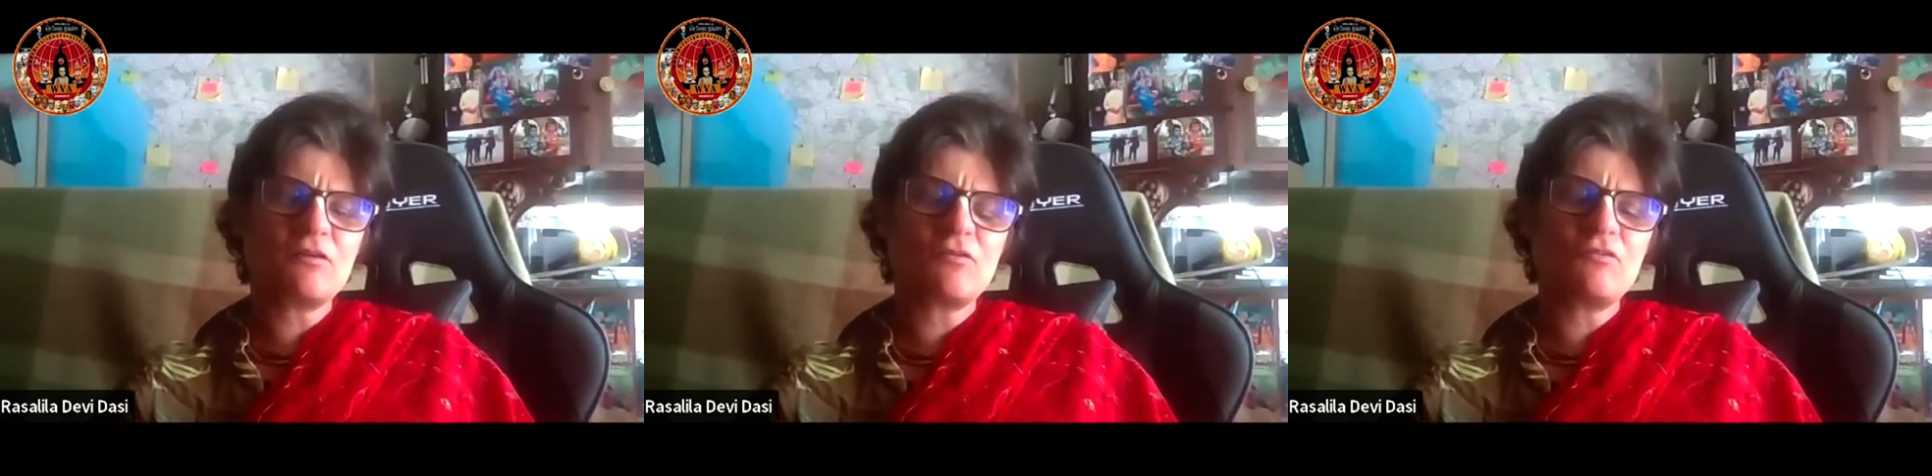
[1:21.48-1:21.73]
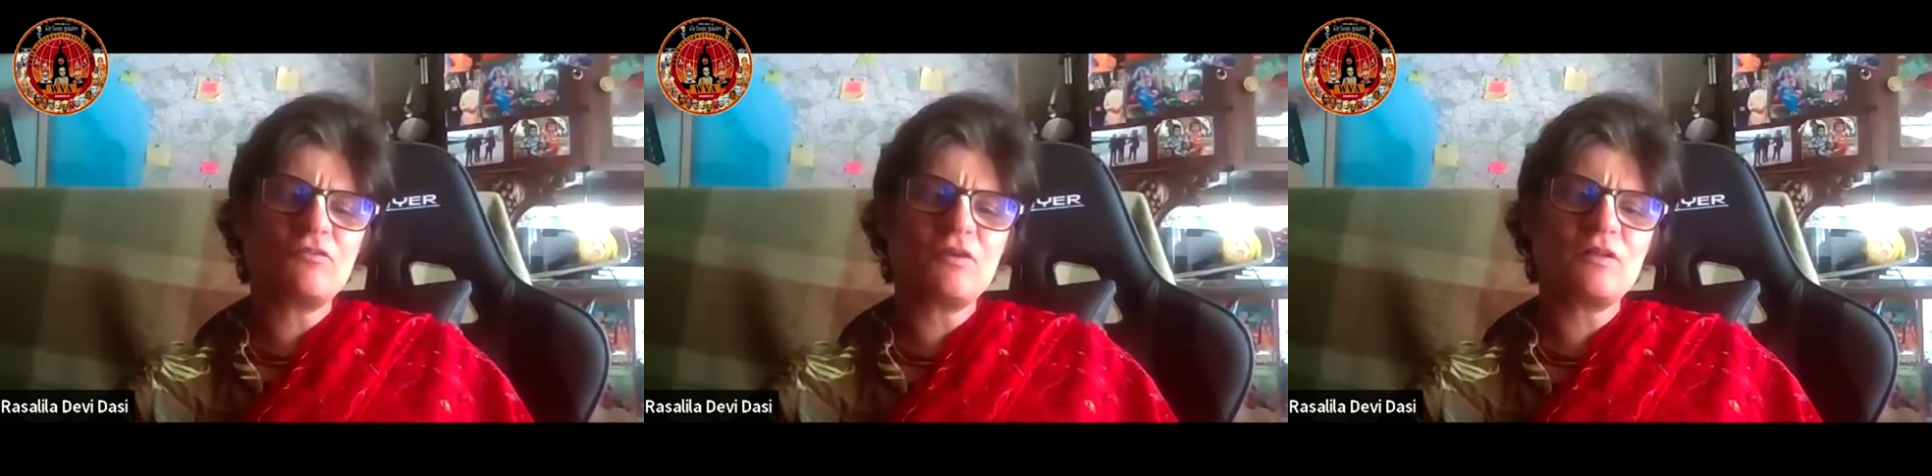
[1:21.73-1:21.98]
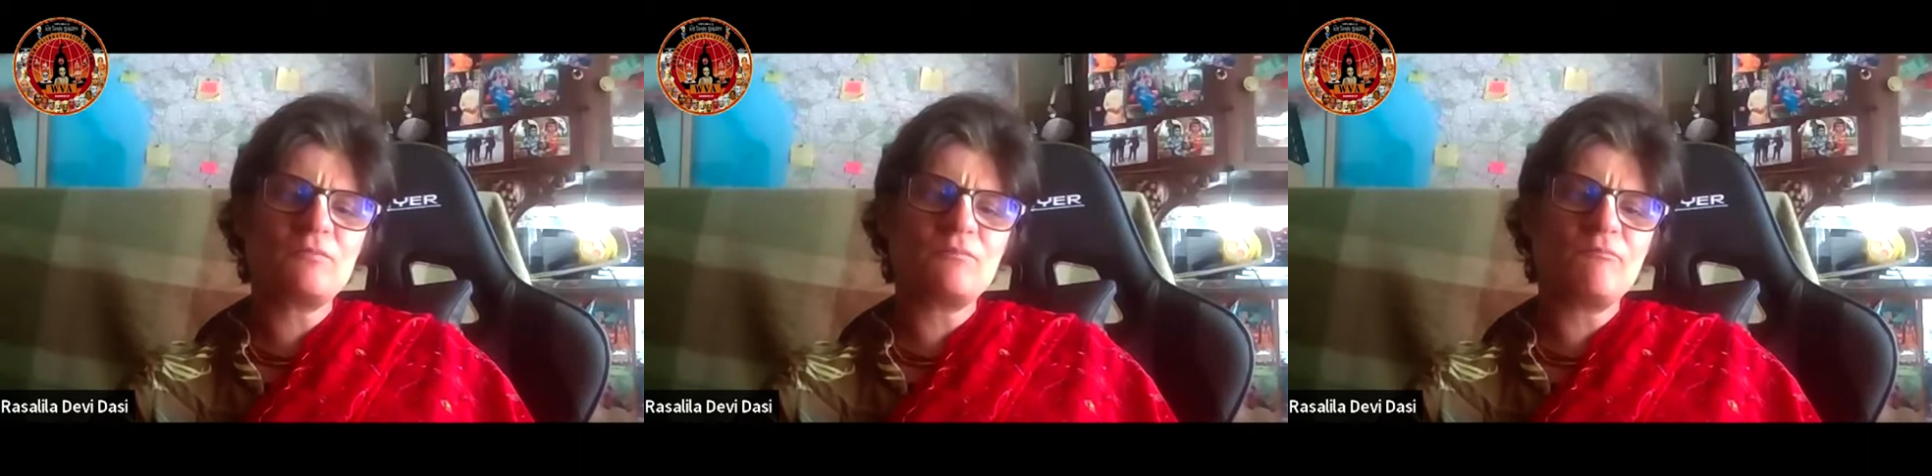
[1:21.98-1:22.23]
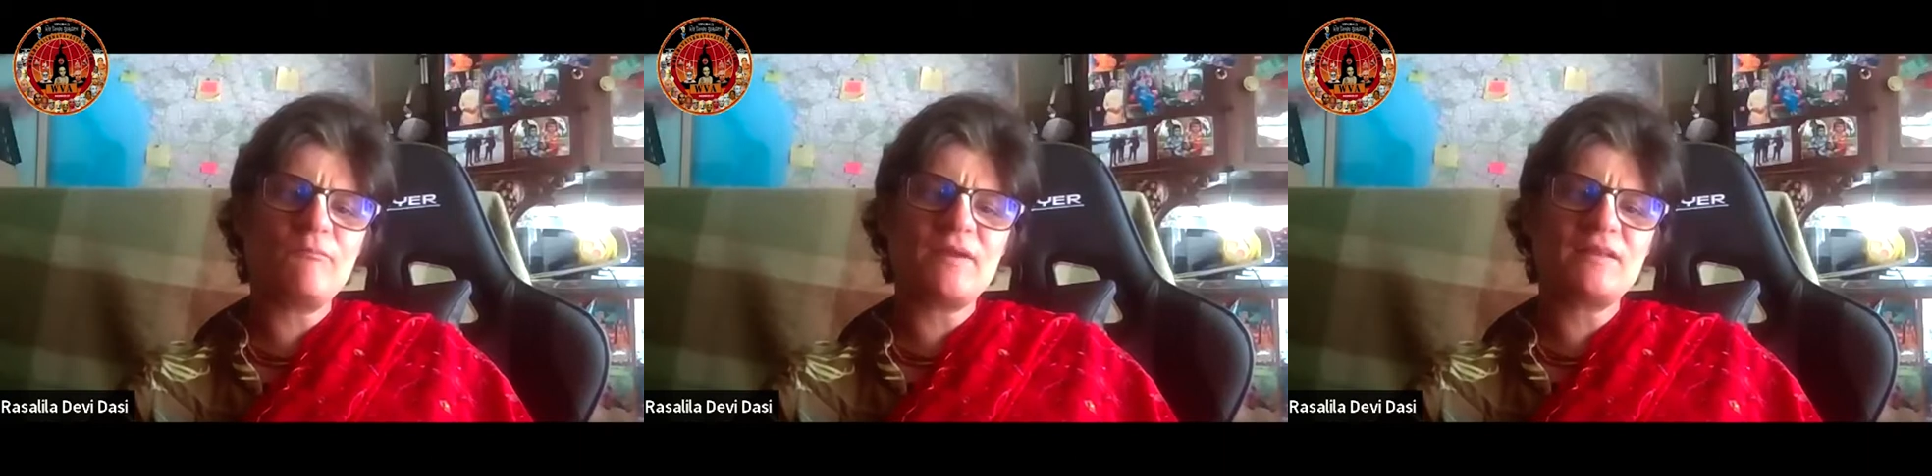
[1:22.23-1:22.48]
I often
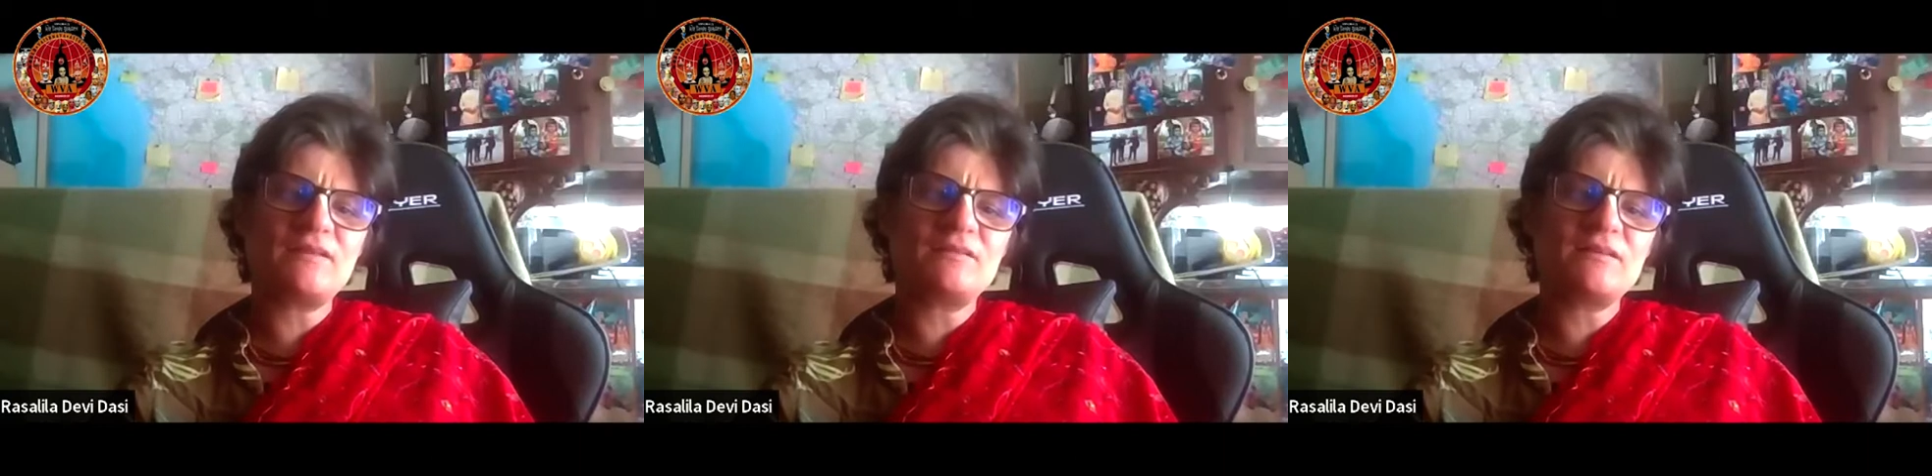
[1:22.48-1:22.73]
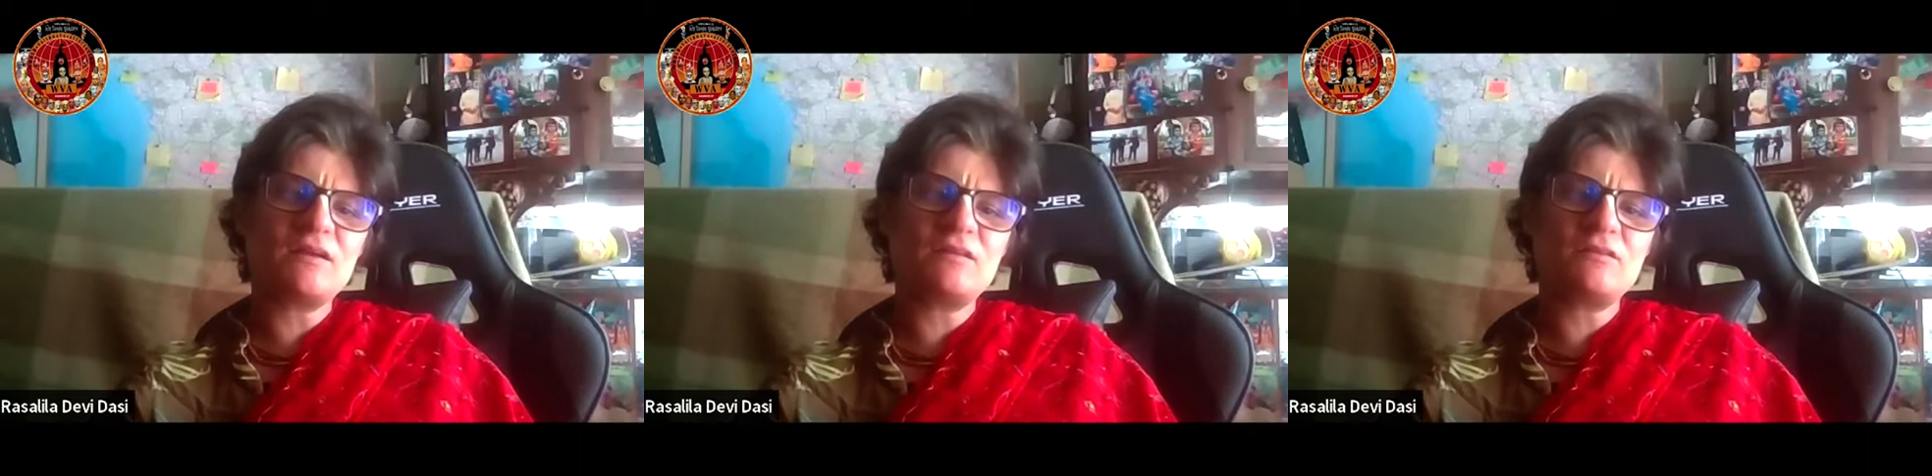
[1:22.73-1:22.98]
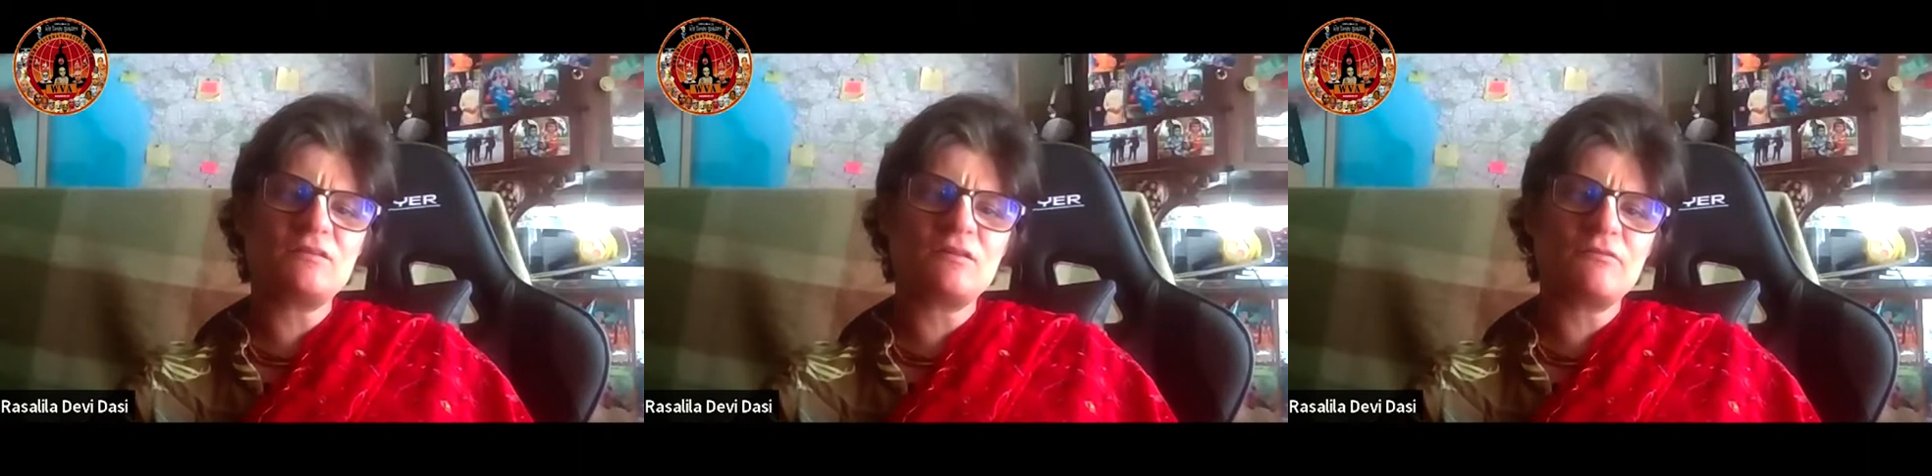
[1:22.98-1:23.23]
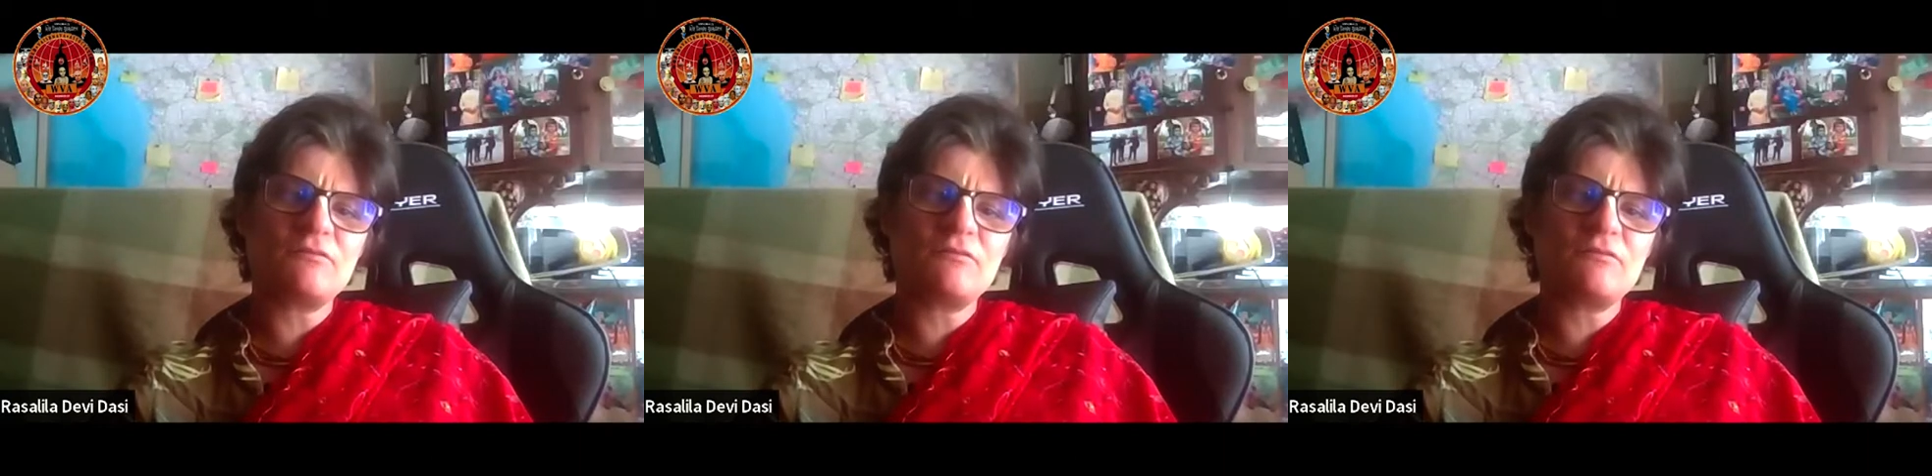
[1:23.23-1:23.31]
meditate